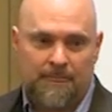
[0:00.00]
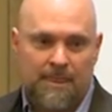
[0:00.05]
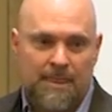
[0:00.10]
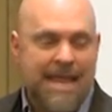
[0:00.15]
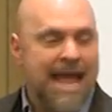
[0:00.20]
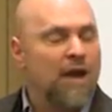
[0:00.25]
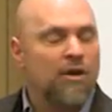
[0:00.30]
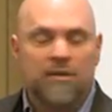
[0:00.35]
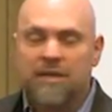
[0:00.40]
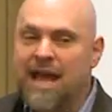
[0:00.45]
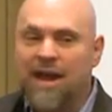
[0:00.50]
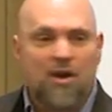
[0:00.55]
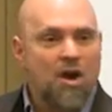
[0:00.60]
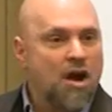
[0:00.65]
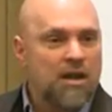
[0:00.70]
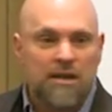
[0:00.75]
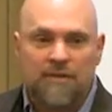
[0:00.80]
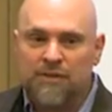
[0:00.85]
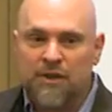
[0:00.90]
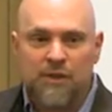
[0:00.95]
Now, not
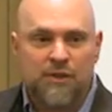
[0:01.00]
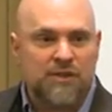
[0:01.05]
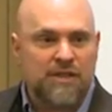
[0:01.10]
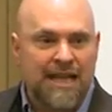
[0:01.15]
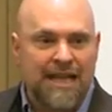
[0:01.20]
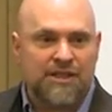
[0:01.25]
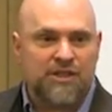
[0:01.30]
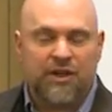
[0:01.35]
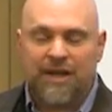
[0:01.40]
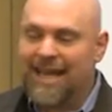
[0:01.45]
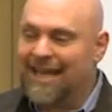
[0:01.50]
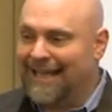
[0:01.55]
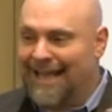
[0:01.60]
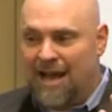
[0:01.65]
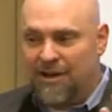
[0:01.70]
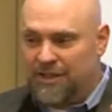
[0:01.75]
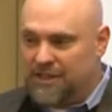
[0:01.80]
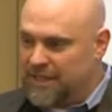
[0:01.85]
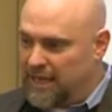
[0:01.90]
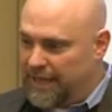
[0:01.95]
all of those states are getting
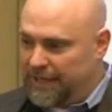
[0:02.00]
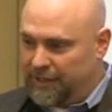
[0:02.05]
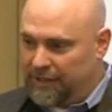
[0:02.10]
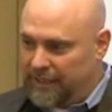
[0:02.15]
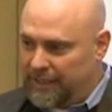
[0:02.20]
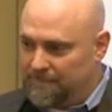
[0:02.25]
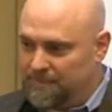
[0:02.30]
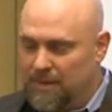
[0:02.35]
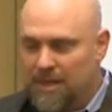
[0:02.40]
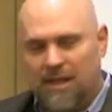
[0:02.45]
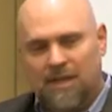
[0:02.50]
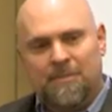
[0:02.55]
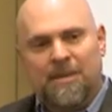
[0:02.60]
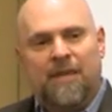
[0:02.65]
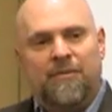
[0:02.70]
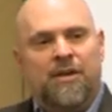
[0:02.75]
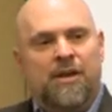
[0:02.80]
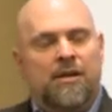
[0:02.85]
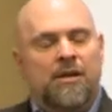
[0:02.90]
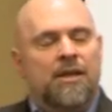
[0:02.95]
out entirely. Let me
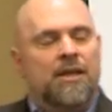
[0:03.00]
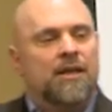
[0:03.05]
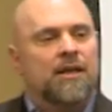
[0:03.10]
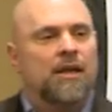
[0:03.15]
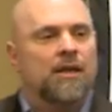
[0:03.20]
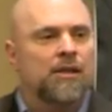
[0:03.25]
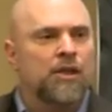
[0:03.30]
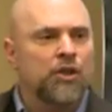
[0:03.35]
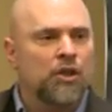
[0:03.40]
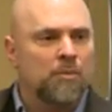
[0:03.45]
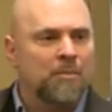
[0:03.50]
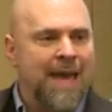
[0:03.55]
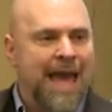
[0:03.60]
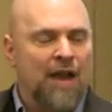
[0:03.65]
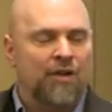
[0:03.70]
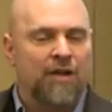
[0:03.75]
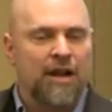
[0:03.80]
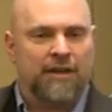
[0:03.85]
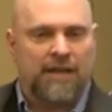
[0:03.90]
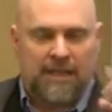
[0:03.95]
give you a little
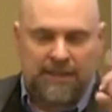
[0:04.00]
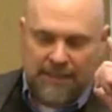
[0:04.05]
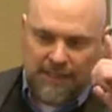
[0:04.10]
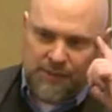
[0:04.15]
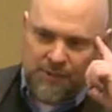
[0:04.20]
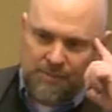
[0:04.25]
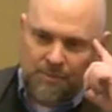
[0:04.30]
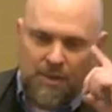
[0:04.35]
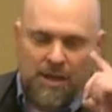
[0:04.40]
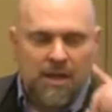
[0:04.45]
background on this.